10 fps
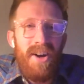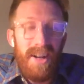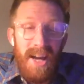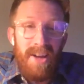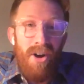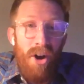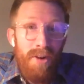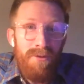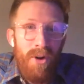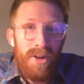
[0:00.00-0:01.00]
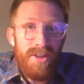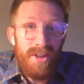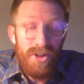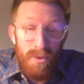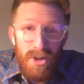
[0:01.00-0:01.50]
Again, our focus
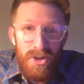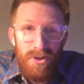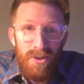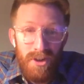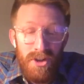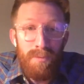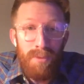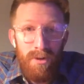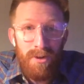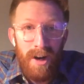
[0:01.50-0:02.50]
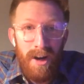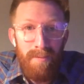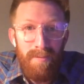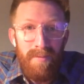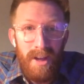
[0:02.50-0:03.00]
is to ensure that this
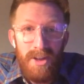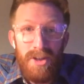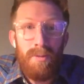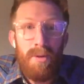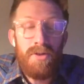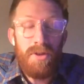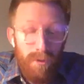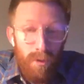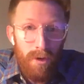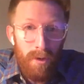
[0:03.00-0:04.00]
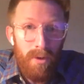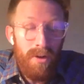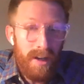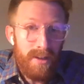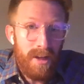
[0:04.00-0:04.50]
program is the most
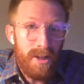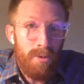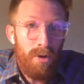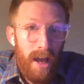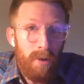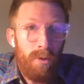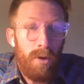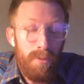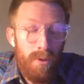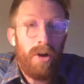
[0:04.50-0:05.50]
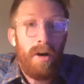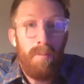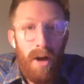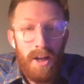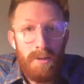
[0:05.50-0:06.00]
affordable, accessible, equitable program
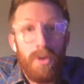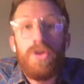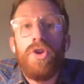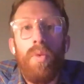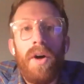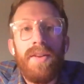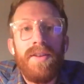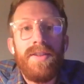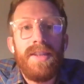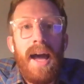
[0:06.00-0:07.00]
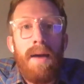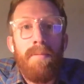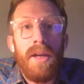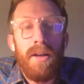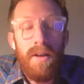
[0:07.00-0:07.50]
possible. So what does that
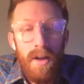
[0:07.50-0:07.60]
mean?